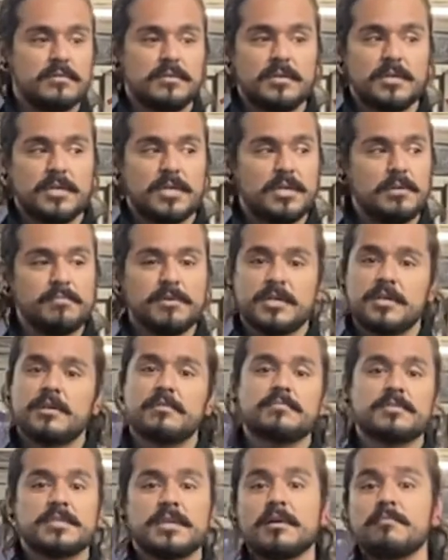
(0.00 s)
he
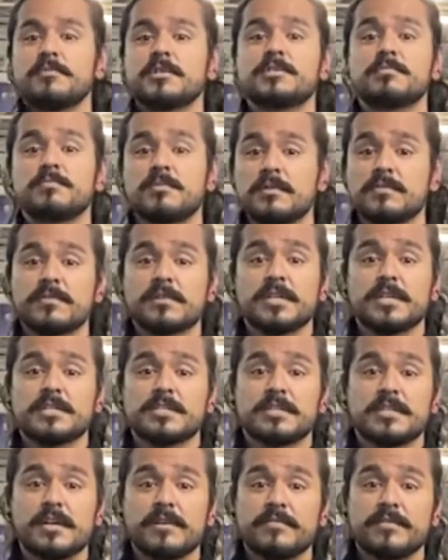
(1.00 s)
becomes that much more of a
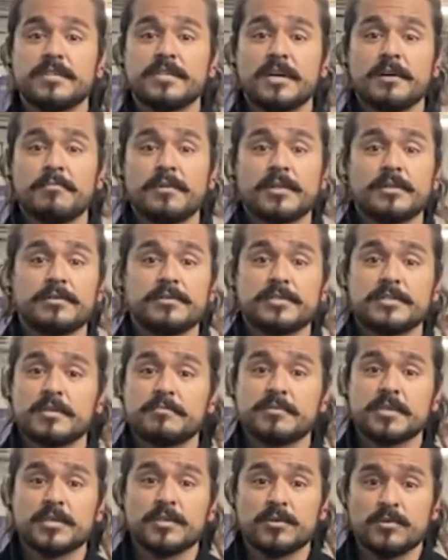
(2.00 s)
legend every time I learn
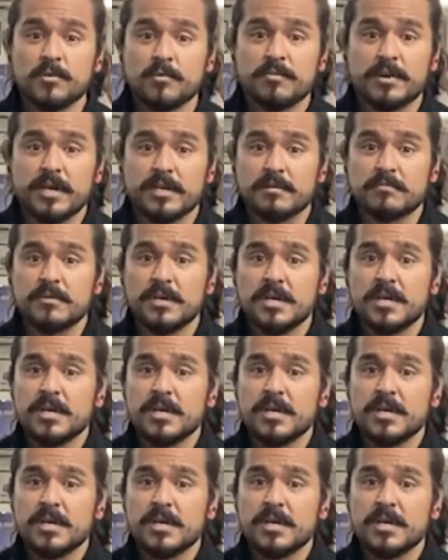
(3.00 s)
something new about him.